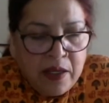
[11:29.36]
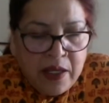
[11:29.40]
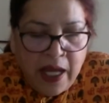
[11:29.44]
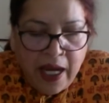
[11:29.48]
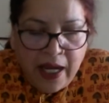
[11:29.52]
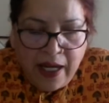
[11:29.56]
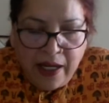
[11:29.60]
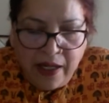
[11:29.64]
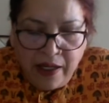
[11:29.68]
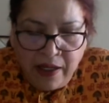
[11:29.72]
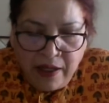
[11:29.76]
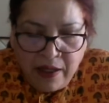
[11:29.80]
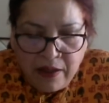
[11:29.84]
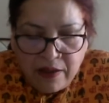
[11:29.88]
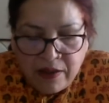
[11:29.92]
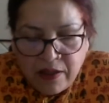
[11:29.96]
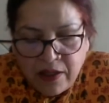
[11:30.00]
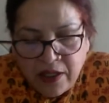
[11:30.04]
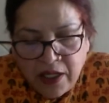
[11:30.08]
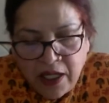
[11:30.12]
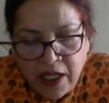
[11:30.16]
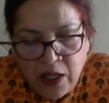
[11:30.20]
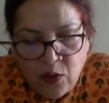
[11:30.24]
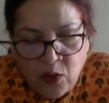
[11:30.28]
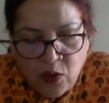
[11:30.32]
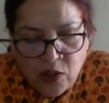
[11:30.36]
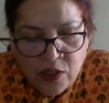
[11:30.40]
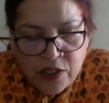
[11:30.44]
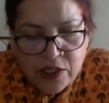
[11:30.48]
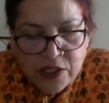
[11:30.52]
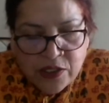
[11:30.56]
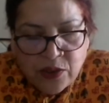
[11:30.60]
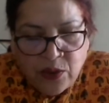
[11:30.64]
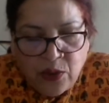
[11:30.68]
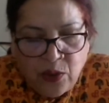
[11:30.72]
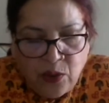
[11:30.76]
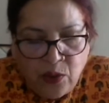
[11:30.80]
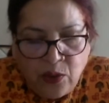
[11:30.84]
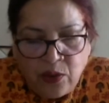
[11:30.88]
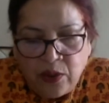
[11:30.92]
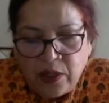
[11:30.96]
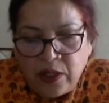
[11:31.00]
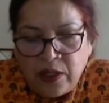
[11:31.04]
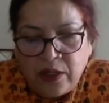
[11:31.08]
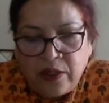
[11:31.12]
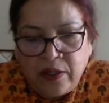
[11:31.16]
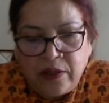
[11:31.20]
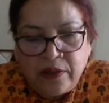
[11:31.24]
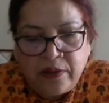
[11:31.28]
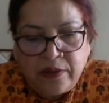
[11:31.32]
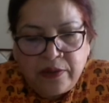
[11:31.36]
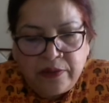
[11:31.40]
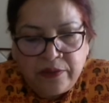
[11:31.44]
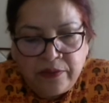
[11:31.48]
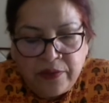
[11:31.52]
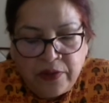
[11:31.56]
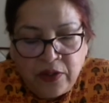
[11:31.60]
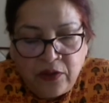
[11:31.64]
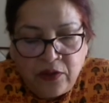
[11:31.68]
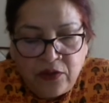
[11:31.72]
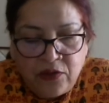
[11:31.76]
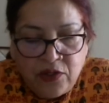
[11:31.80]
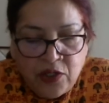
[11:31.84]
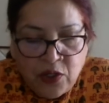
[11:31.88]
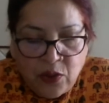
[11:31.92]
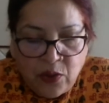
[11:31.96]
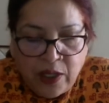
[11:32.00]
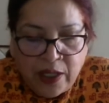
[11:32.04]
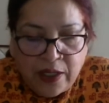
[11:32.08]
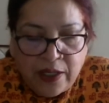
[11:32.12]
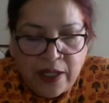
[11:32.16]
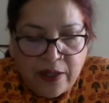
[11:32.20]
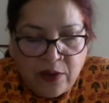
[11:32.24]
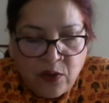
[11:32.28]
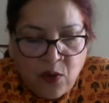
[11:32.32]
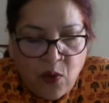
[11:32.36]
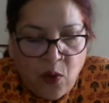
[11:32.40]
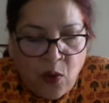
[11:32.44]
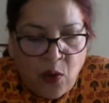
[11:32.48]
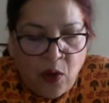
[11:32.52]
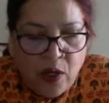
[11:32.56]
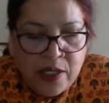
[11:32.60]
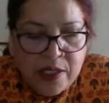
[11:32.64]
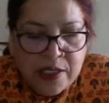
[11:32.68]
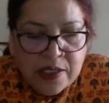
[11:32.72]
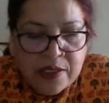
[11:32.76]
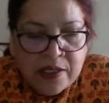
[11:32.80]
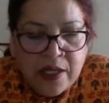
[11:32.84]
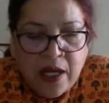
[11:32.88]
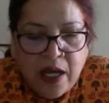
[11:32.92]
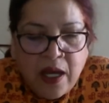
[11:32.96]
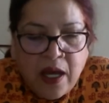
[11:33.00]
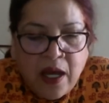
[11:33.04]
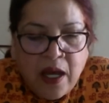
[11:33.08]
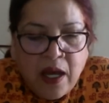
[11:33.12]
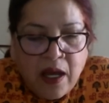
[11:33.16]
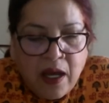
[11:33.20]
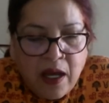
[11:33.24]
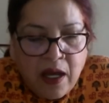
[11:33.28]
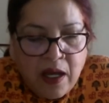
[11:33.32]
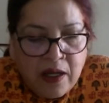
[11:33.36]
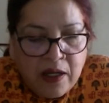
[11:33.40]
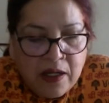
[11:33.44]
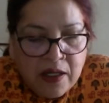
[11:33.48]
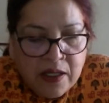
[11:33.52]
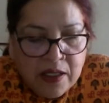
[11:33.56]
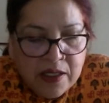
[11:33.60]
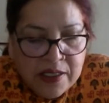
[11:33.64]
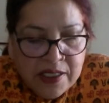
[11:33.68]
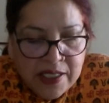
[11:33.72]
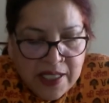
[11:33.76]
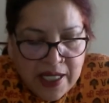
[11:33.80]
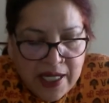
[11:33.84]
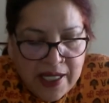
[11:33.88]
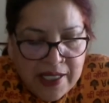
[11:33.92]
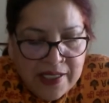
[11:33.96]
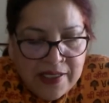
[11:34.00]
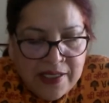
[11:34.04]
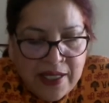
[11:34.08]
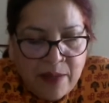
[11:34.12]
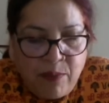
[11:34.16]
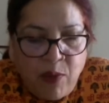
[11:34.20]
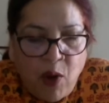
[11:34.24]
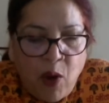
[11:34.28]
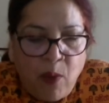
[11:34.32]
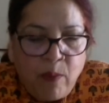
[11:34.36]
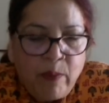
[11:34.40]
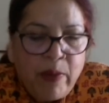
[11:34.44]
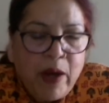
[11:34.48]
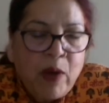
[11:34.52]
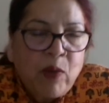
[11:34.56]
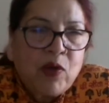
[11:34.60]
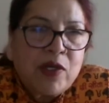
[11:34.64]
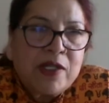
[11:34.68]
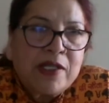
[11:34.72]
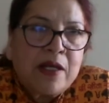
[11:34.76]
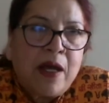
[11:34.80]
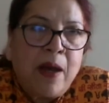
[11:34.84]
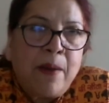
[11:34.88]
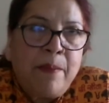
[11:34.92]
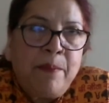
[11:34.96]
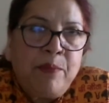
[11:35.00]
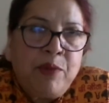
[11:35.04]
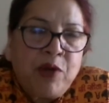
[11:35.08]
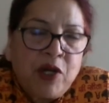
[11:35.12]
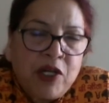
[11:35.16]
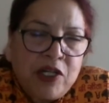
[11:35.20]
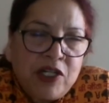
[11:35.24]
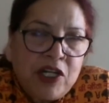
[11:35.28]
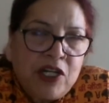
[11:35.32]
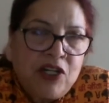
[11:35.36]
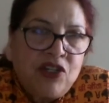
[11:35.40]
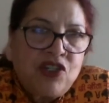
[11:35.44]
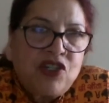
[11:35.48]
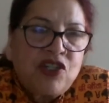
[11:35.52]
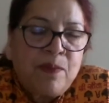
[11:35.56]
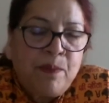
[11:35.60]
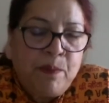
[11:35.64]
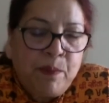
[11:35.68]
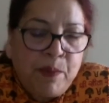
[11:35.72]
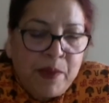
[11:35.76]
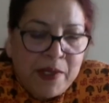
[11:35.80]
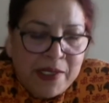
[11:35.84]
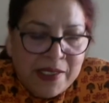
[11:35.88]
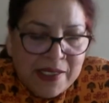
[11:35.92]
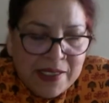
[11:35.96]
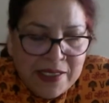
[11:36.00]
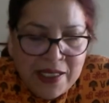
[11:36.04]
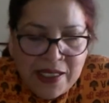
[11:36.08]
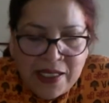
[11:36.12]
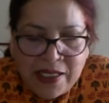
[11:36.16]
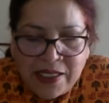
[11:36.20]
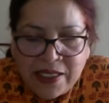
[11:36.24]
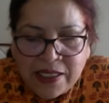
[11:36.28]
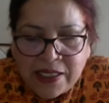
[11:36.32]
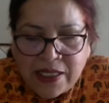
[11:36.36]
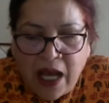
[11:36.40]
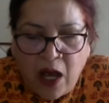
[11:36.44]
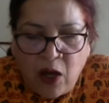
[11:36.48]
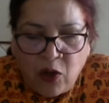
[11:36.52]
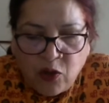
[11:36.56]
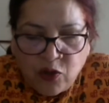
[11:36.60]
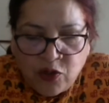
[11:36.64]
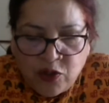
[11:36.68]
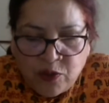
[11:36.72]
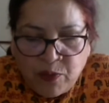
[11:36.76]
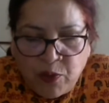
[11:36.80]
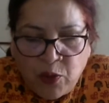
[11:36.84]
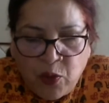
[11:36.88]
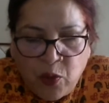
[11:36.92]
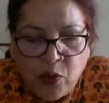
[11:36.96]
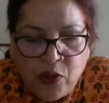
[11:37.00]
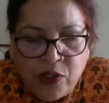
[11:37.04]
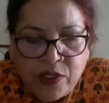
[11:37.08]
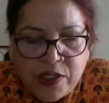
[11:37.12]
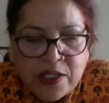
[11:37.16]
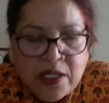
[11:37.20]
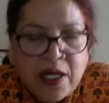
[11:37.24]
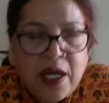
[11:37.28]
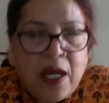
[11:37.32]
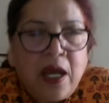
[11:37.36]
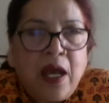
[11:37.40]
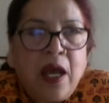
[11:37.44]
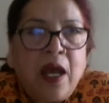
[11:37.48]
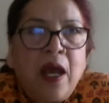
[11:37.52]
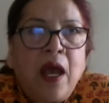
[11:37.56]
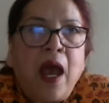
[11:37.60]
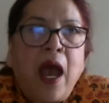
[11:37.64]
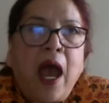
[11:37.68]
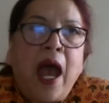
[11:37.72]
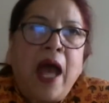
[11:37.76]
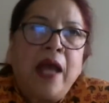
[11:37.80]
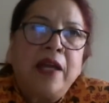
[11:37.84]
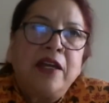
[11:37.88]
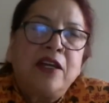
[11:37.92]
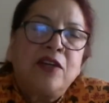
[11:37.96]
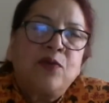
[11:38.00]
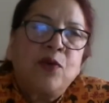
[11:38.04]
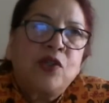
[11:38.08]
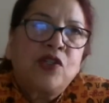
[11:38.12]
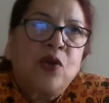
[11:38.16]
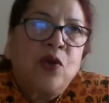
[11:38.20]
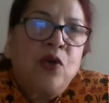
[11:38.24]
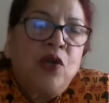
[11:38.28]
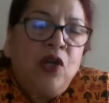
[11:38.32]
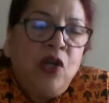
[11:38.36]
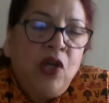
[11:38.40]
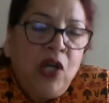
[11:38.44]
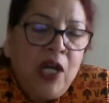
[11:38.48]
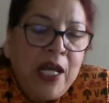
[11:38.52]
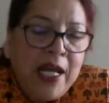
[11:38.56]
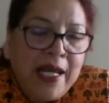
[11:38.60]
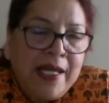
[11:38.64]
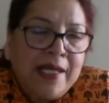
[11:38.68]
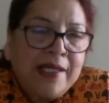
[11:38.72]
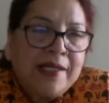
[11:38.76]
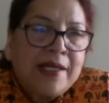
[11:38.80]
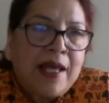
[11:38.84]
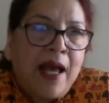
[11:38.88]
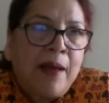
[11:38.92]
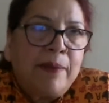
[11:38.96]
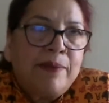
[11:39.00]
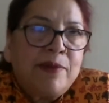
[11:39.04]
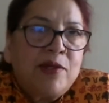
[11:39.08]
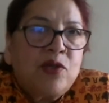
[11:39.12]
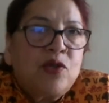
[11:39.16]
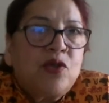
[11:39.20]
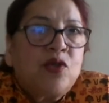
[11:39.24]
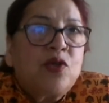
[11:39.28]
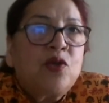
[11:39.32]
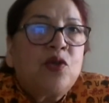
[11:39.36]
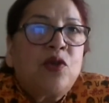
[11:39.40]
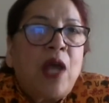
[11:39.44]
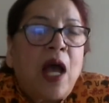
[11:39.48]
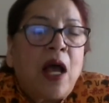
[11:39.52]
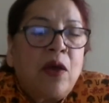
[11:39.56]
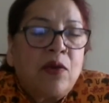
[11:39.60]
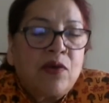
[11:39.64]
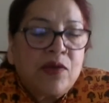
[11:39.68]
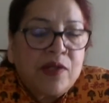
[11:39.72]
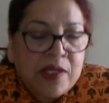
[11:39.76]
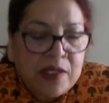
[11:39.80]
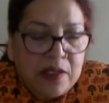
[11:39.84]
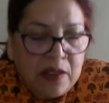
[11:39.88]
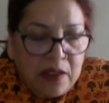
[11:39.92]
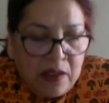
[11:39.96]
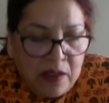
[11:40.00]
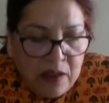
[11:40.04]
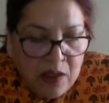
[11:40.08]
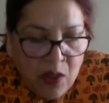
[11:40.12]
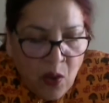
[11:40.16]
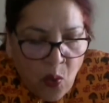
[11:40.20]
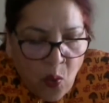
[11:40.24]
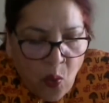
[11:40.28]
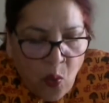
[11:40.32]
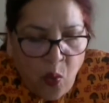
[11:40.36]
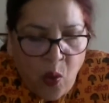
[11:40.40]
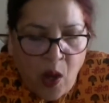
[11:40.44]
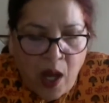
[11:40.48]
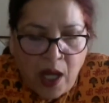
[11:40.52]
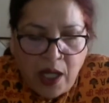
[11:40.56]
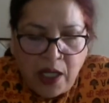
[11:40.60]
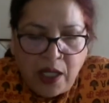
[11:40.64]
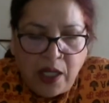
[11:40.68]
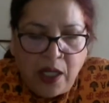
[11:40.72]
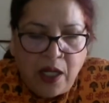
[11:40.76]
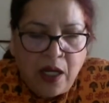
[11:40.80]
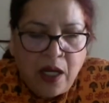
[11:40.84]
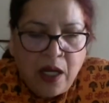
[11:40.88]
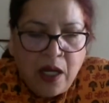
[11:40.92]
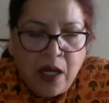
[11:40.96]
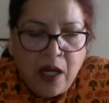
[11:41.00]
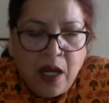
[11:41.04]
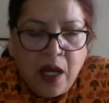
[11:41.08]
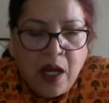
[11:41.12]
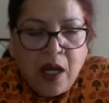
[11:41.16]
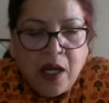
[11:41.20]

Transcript: Then he also, during that course, sees that Bombay was a British business outpost, and it was on lease up to 2001.